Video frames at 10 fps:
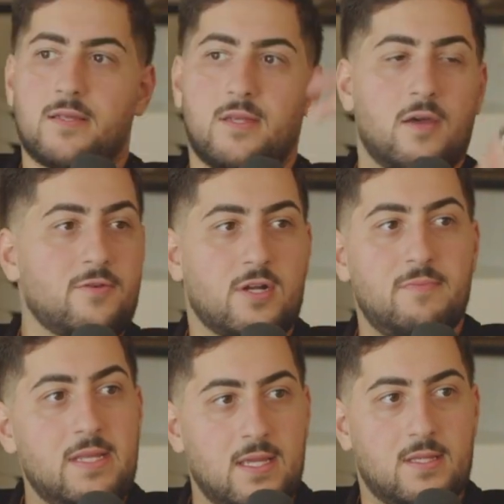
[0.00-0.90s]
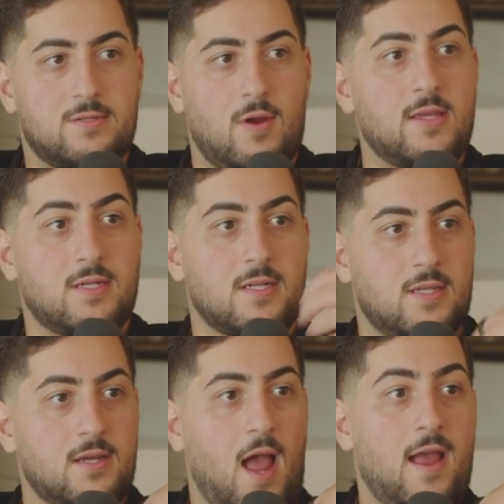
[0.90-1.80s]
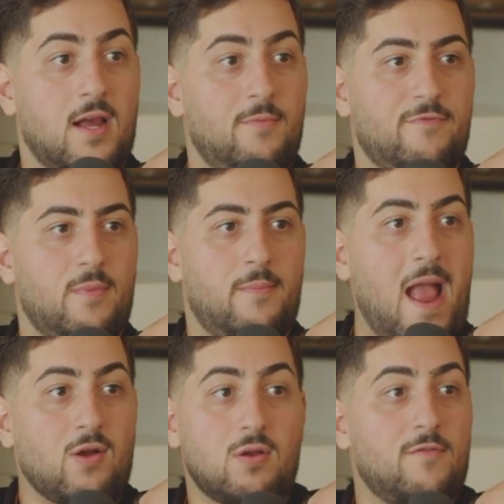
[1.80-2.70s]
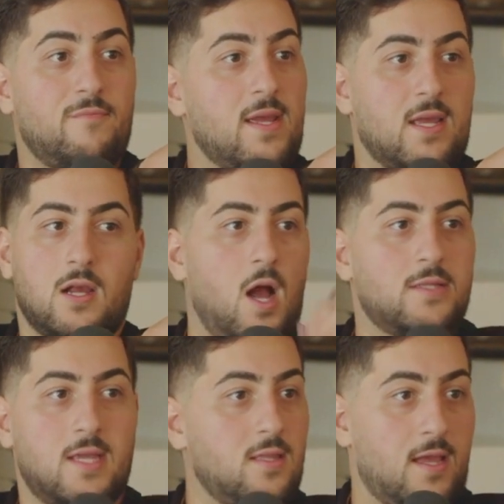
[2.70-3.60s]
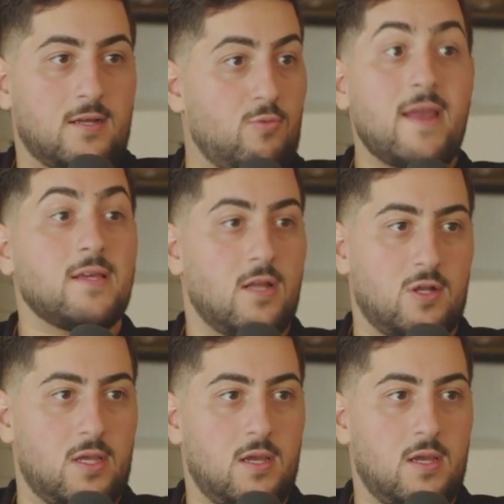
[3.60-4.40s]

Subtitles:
to other comedians, right? So, because like I come from a background of making content like regularly.